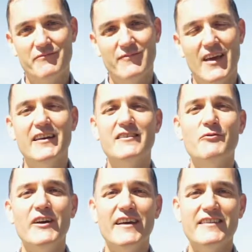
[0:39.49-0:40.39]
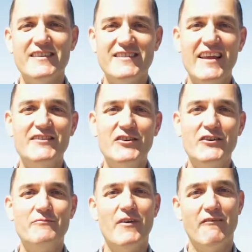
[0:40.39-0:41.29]
it is really at the center
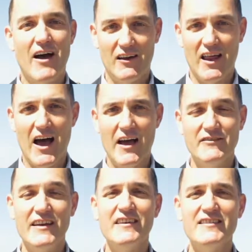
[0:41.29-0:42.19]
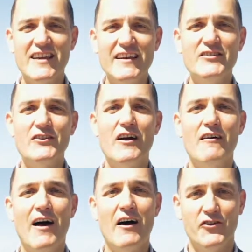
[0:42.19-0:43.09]
of our lives and the center of
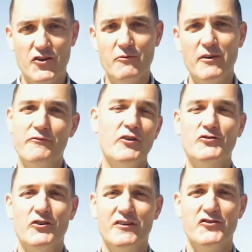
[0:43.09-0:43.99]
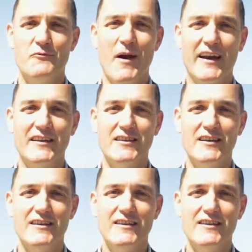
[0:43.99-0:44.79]
our human future and humanity.